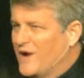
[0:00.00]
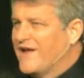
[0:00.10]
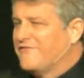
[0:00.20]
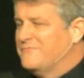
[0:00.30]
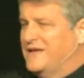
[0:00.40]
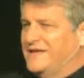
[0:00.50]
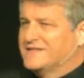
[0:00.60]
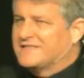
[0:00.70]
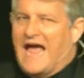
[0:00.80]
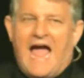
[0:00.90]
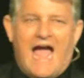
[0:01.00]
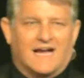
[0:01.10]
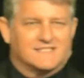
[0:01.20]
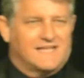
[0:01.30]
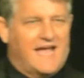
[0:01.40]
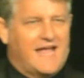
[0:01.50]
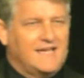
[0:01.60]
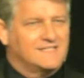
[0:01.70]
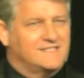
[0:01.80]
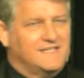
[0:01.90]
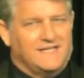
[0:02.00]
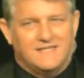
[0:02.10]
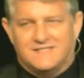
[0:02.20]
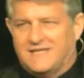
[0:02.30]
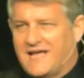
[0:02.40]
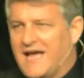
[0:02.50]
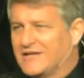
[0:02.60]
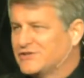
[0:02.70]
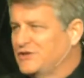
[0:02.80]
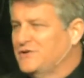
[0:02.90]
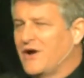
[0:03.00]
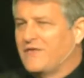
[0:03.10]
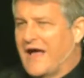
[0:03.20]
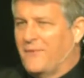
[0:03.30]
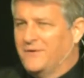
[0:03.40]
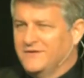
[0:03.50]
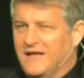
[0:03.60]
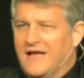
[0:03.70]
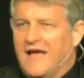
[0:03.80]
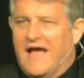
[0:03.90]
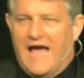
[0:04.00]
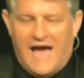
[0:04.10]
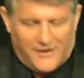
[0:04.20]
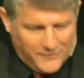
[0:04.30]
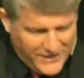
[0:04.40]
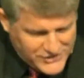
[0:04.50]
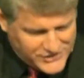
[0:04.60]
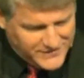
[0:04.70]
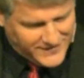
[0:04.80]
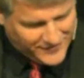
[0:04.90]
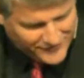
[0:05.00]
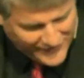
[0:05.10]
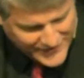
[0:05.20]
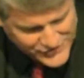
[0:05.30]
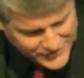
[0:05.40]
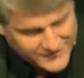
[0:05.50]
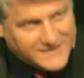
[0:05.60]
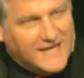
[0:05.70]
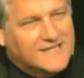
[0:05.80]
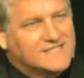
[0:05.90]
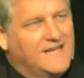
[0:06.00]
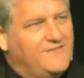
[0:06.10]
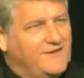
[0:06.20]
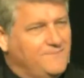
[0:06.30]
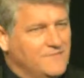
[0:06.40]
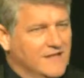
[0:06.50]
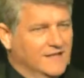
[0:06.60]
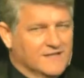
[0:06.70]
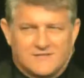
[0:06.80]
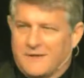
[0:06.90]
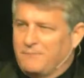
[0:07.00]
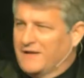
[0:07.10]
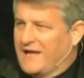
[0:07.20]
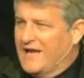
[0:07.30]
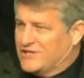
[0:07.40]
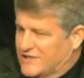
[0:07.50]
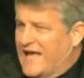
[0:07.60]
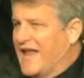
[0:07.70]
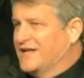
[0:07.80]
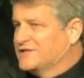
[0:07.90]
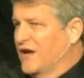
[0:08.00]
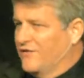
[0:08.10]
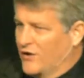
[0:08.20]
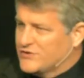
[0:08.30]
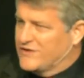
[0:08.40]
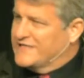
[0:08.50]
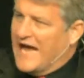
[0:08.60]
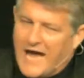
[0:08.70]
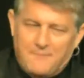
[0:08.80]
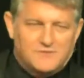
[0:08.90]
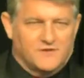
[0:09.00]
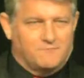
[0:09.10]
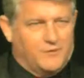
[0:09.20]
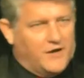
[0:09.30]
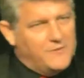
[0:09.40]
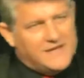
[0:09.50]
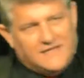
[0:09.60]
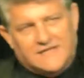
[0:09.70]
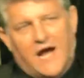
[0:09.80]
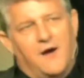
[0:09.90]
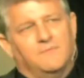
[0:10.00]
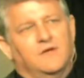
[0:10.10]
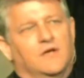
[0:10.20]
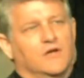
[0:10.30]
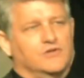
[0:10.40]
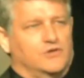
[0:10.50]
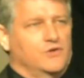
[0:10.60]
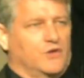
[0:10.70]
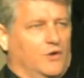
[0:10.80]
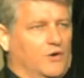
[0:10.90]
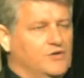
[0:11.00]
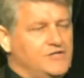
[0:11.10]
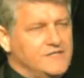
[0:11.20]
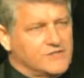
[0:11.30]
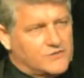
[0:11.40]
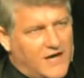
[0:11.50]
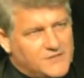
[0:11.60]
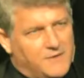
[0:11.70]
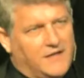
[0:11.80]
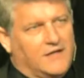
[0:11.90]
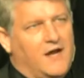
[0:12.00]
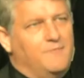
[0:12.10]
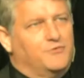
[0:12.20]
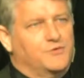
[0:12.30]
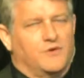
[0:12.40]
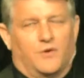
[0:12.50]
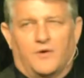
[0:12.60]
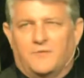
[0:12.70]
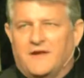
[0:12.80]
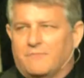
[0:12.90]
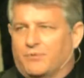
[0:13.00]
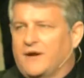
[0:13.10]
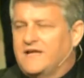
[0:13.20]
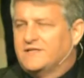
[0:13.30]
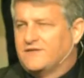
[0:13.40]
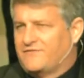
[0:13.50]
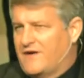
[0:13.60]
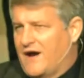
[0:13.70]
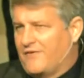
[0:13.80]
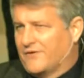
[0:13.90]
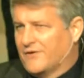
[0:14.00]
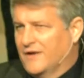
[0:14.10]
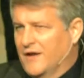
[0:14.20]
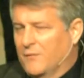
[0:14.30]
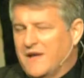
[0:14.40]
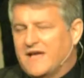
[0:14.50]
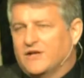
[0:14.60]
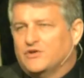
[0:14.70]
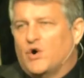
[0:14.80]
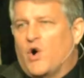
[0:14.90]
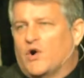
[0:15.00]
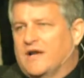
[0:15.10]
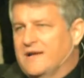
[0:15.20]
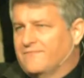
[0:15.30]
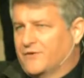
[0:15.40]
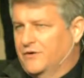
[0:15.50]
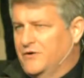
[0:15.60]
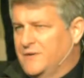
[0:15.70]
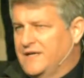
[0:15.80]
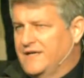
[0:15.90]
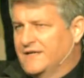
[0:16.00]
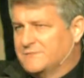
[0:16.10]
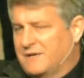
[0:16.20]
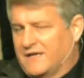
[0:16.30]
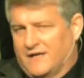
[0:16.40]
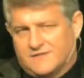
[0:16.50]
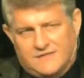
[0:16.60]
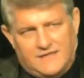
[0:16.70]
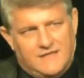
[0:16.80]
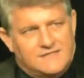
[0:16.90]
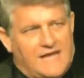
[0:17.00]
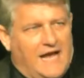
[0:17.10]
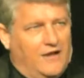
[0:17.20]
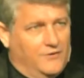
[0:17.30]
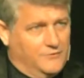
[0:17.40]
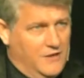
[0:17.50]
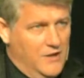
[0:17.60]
One of them is Acts, A C T S. You know that one. Adoration, confession, thanksgiving, supplication. That is, those are the types of prayer. We can come to the Lord Jesus Christ. We can come through the Lord and we can pray to the Father. We can adore Him for who He is because He is hallowed.